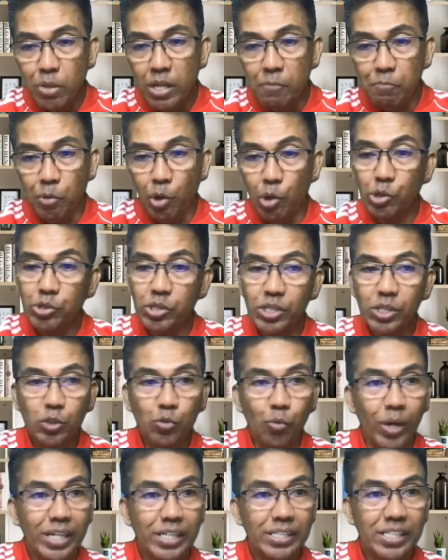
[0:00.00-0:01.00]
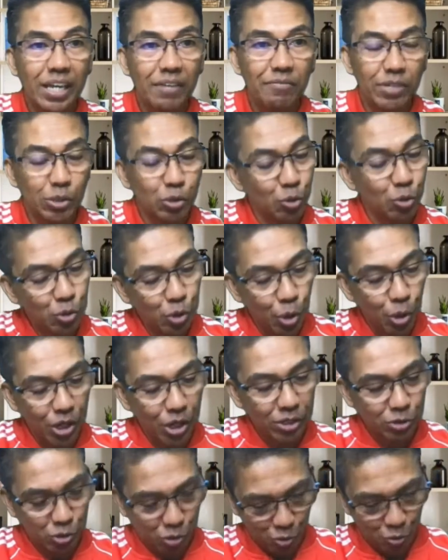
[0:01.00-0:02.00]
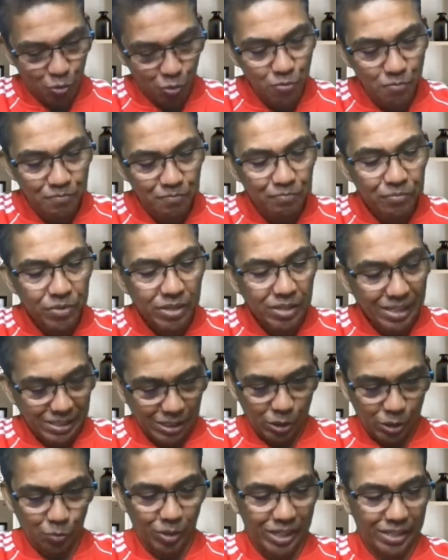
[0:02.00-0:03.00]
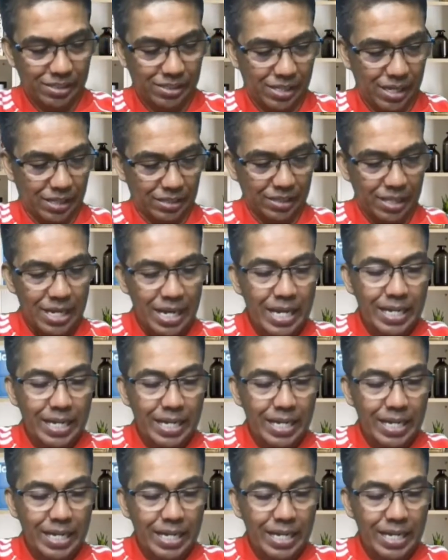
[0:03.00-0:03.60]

verses 27 to 32, this is what it says.